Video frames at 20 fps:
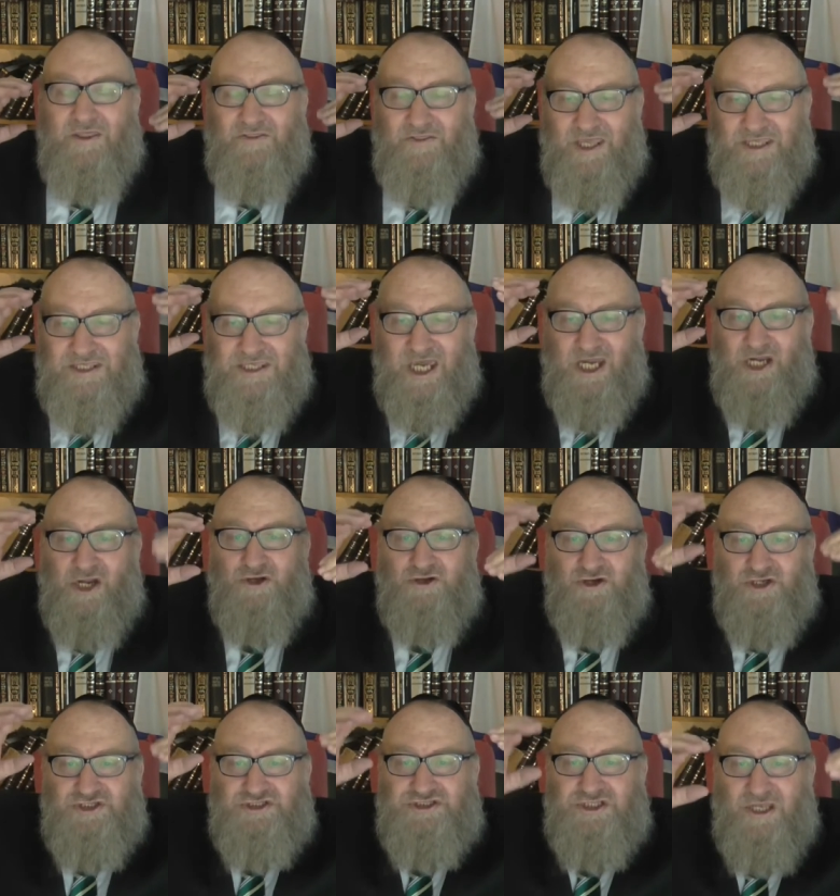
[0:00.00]
they cannot
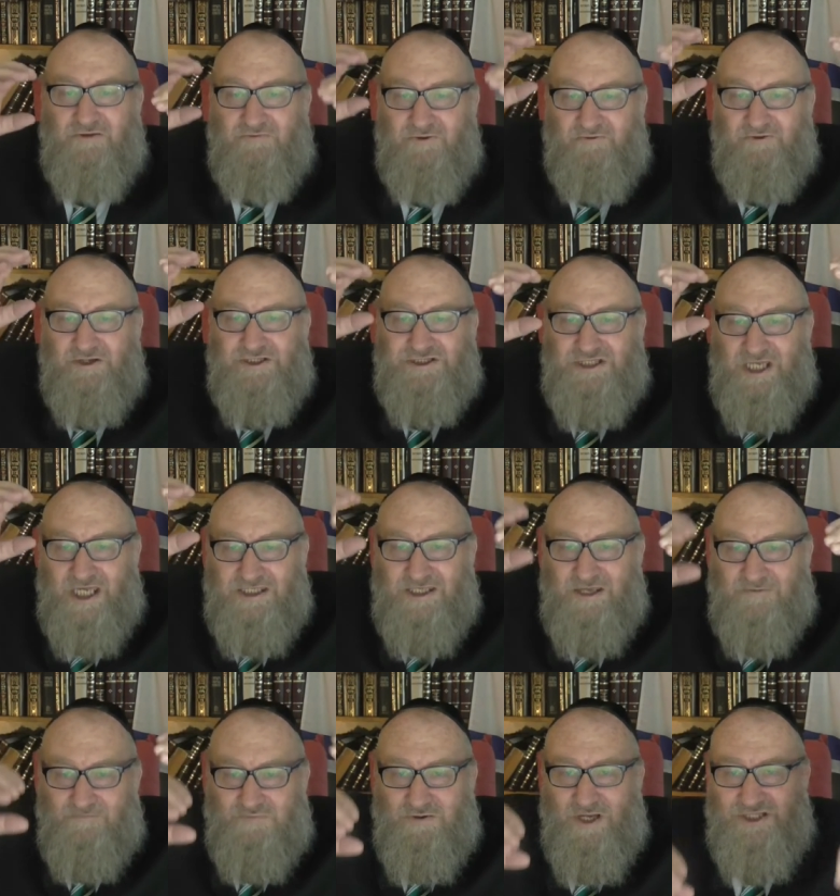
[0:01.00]
conceive of it
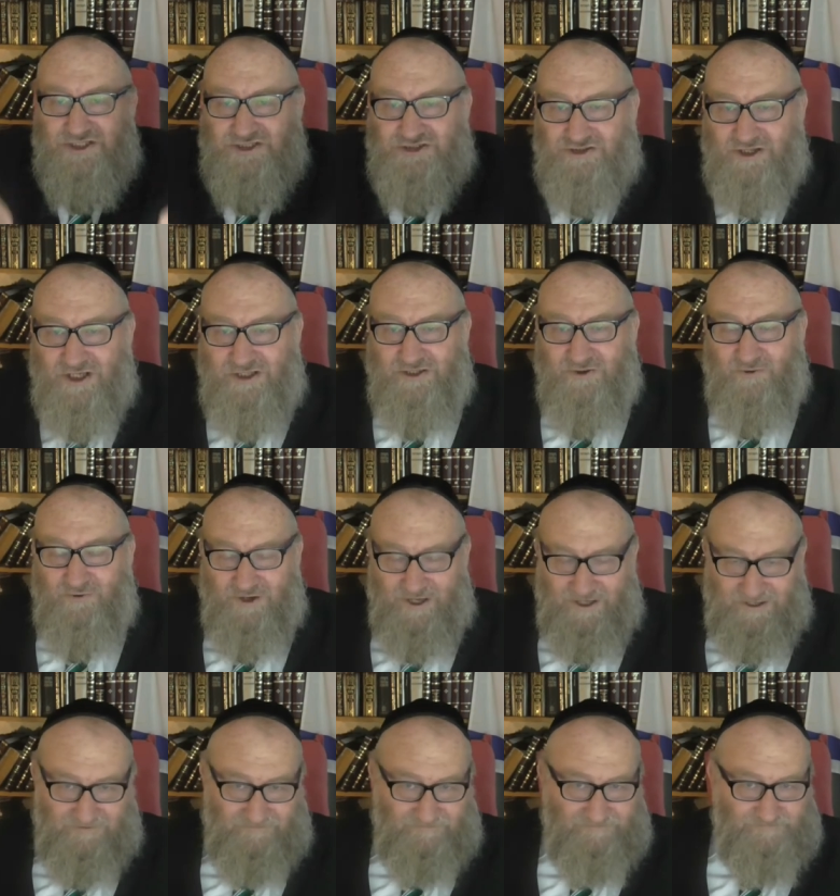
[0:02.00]
taking place straight
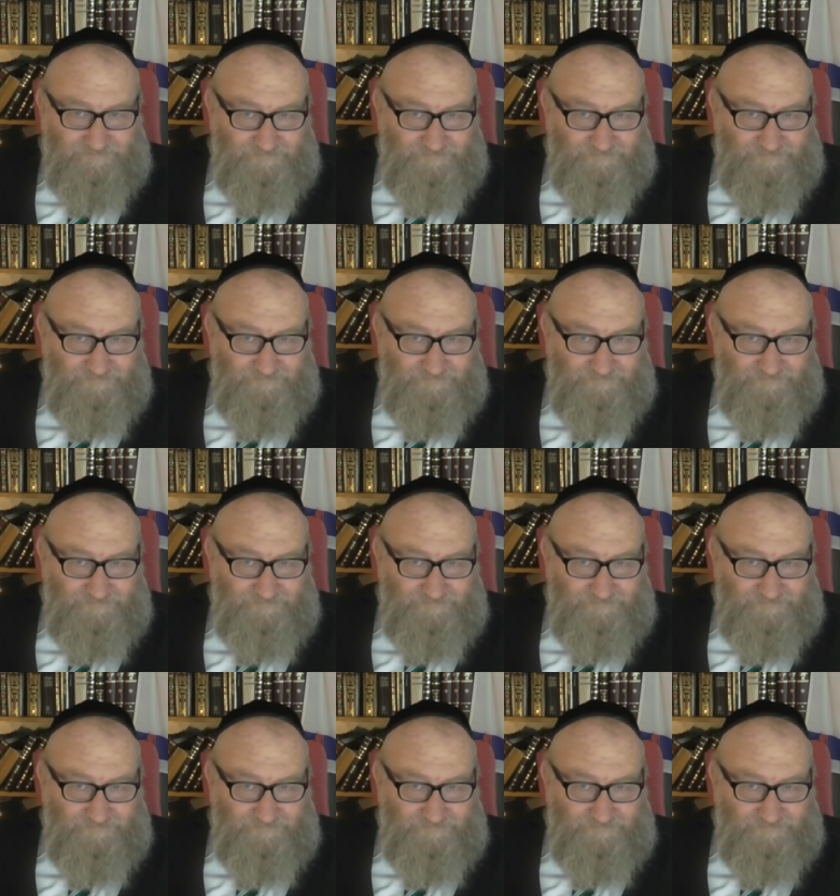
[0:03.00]
away.